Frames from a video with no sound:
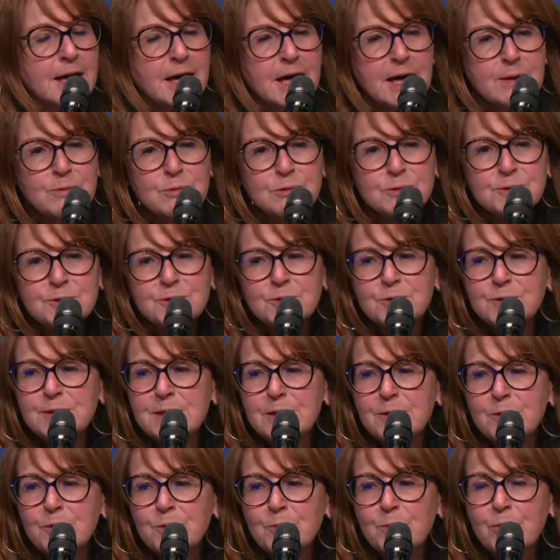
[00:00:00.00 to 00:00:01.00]
I'm also
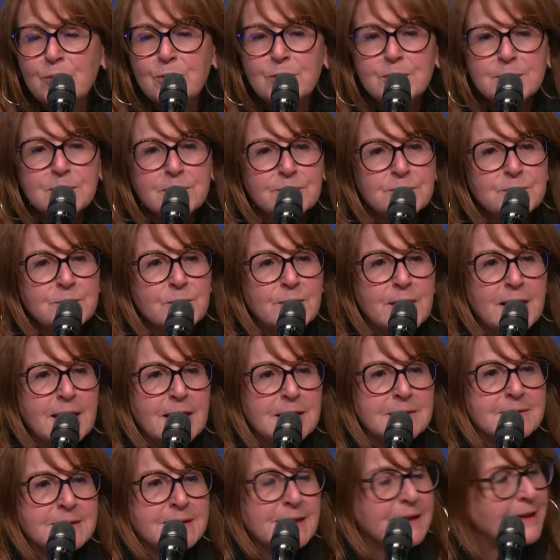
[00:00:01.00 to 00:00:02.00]
in the board of the
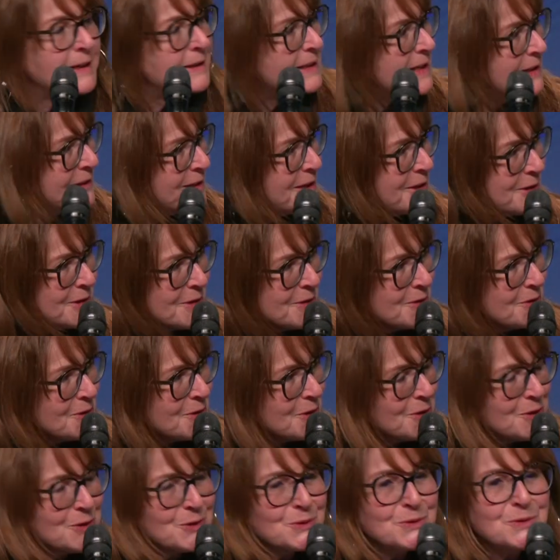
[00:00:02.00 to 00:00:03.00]
Healthcare Data
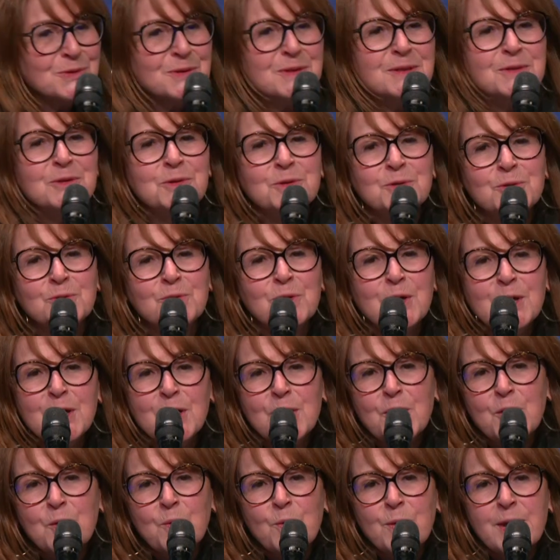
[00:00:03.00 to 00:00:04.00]
Institute, so
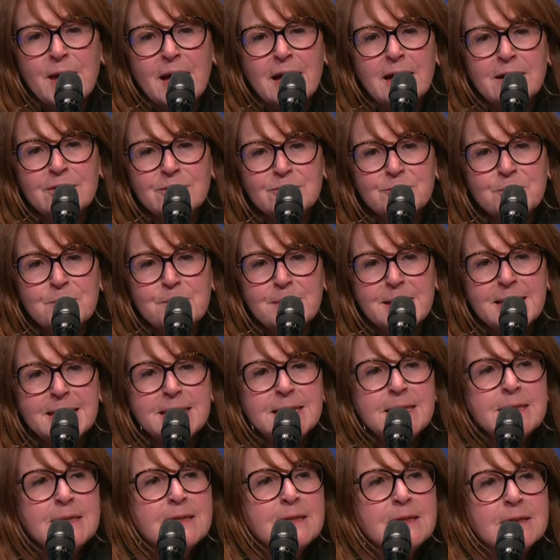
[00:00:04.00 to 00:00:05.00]
we have
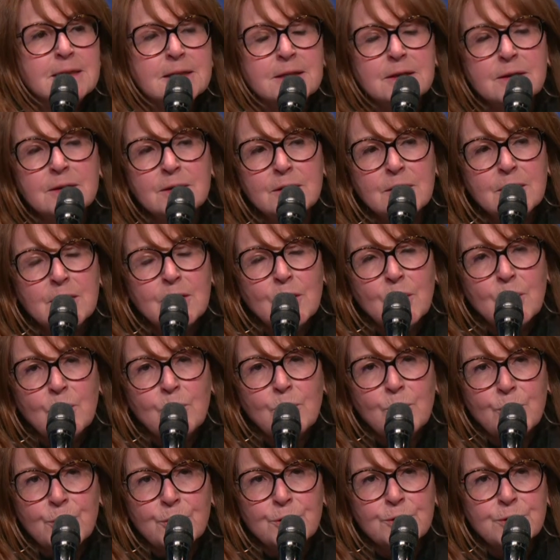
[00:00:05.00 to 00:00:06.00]
many
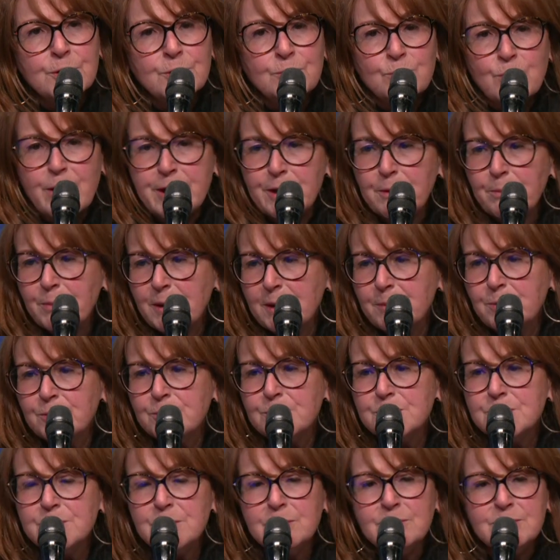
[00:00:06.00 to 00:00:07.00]
work on white
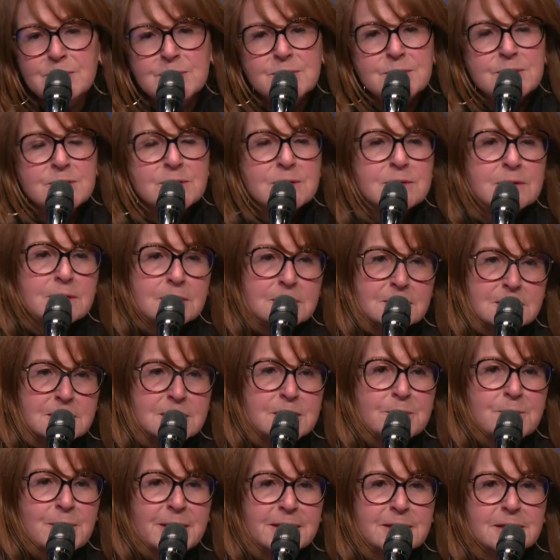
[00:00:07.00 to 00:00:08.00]
papers on these
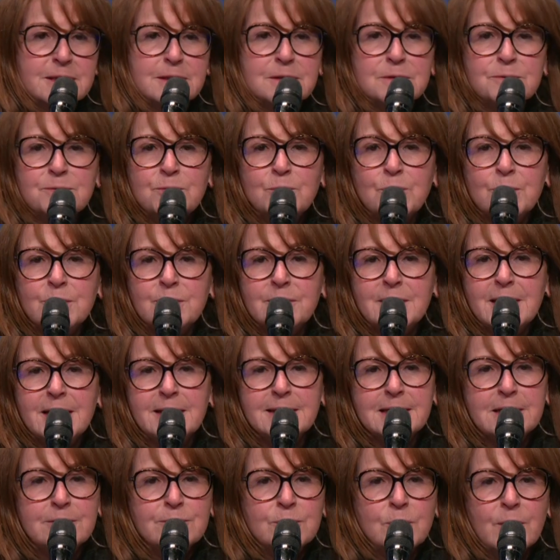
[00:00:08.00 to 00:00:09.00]
thematics for
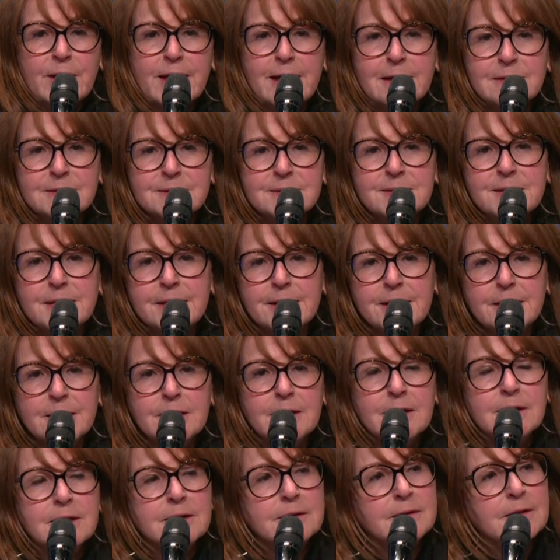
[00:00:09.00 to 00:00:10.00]
data for
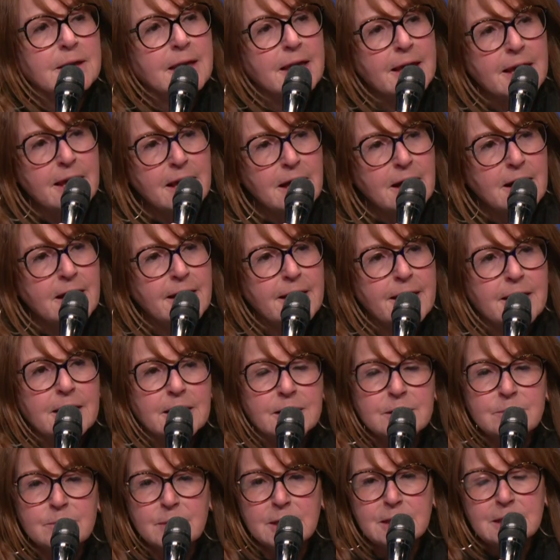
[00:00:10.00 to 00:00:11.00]
healthcare and AI
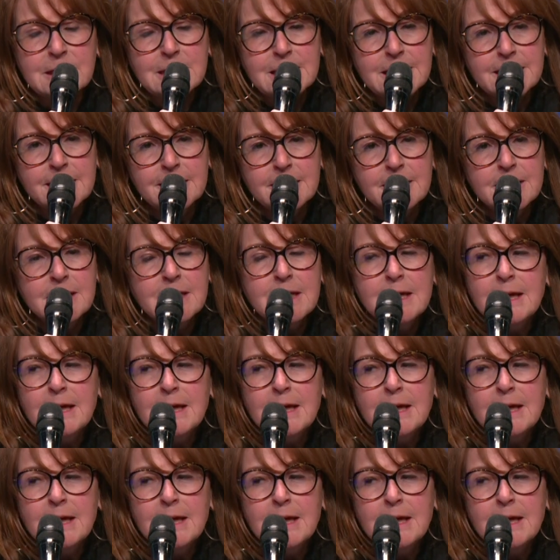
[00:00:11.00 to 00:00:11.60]
and modeling.